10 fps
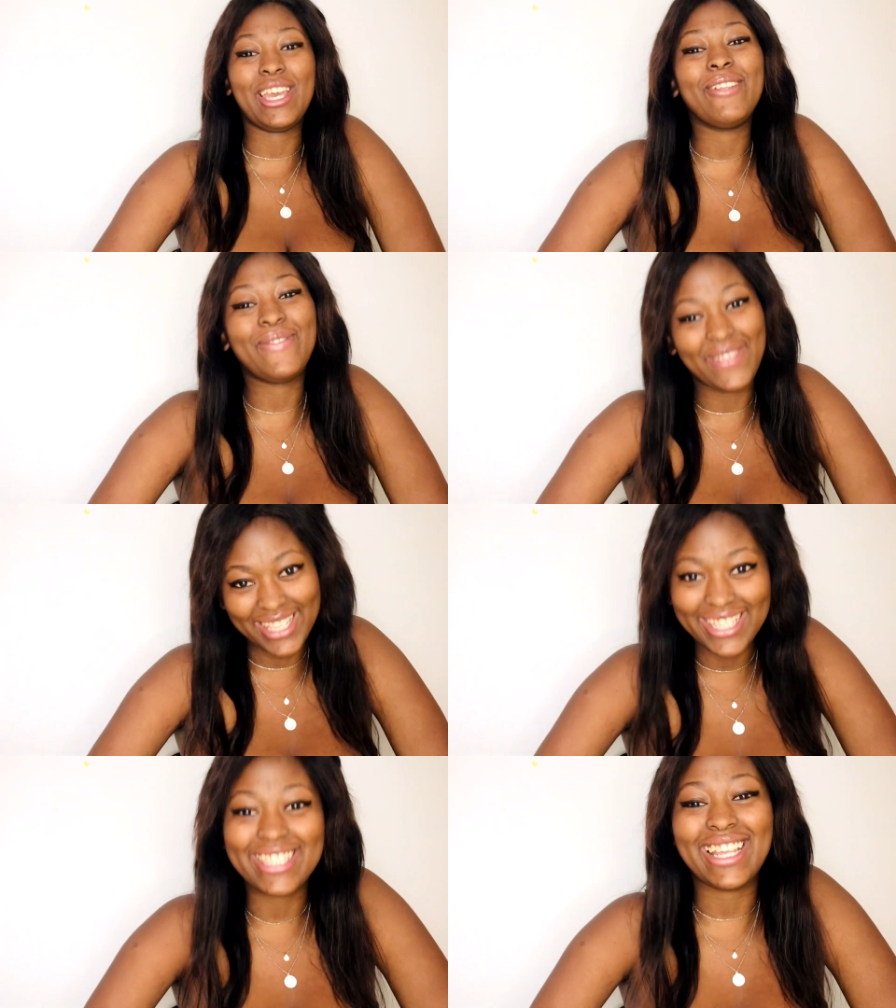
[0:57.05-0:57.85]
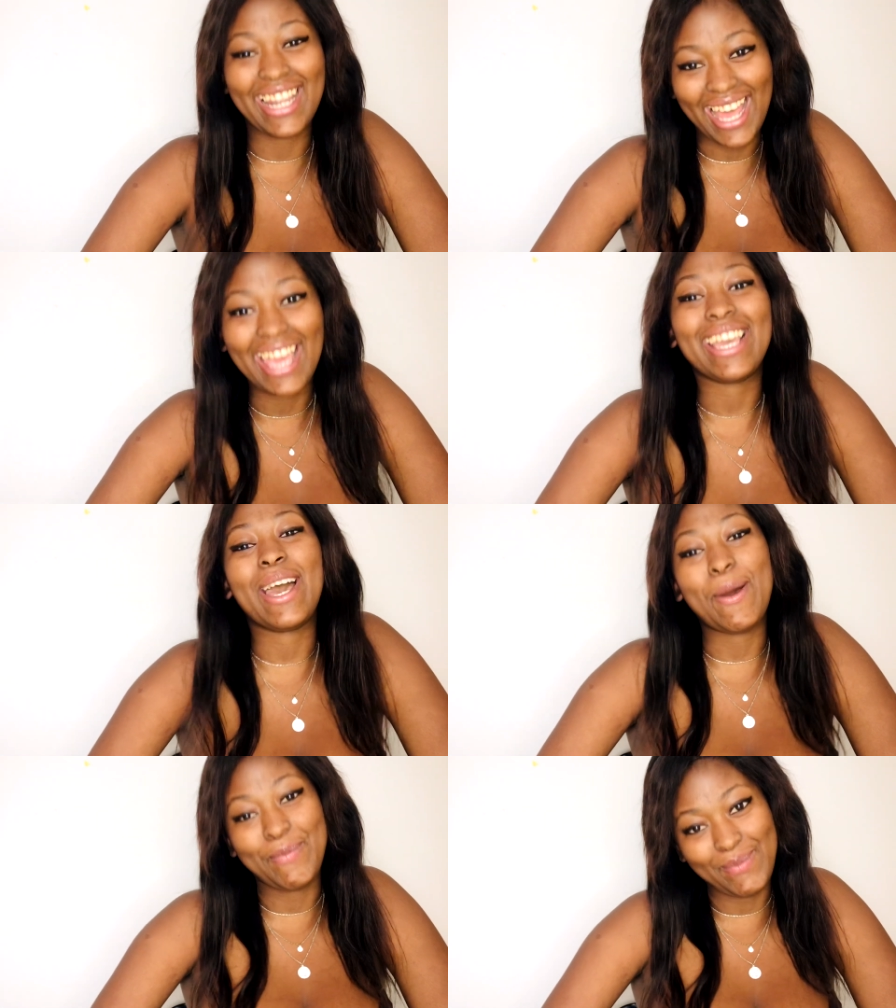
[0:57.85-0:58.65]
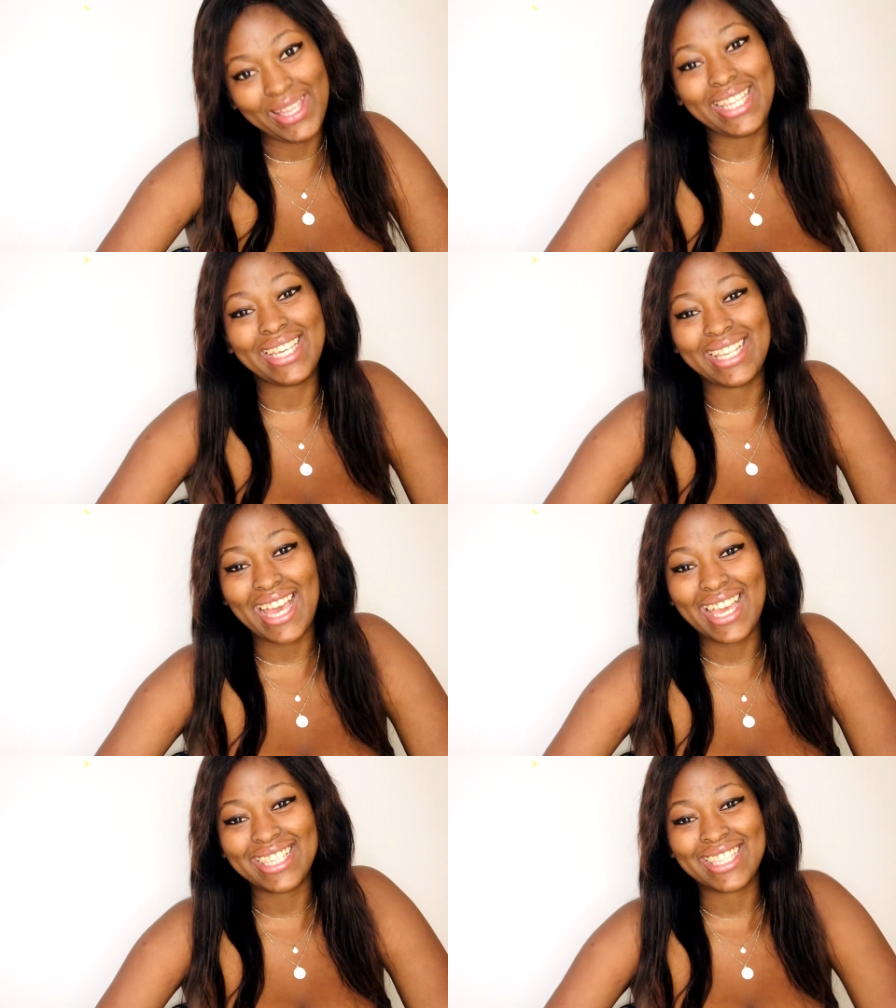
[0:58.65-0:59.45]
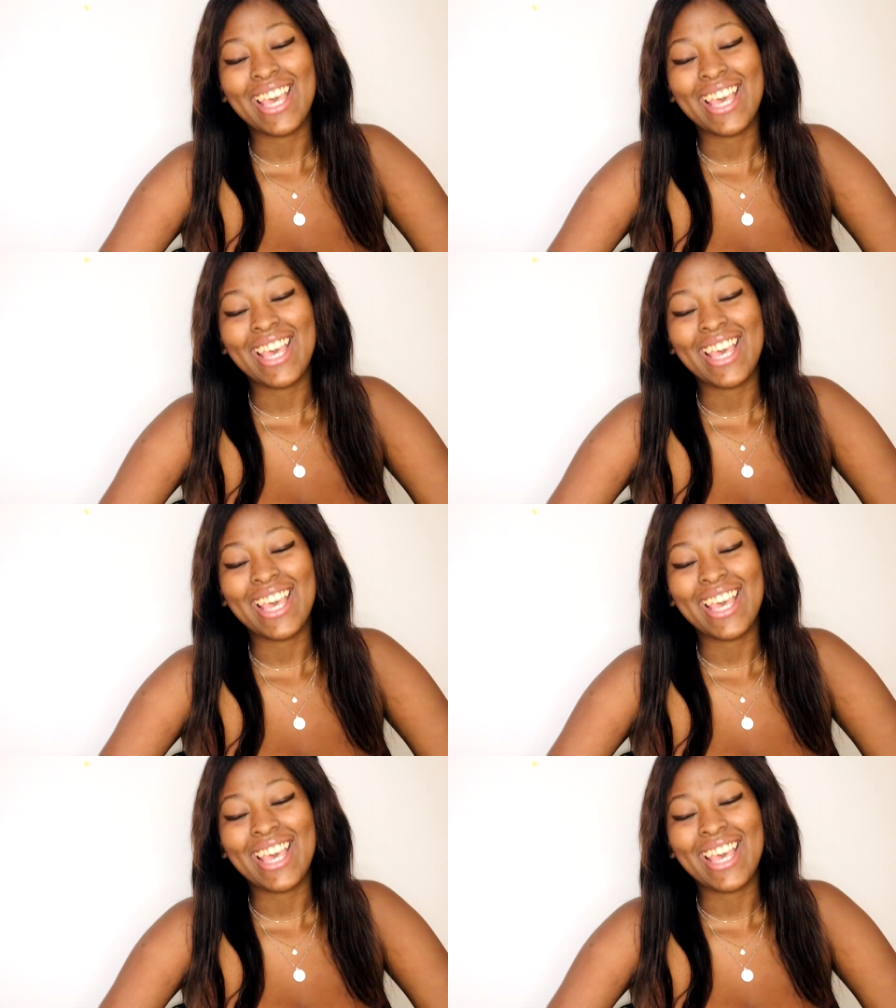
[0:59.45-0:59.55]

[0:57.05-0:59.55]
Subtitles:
it feels like a million, guys.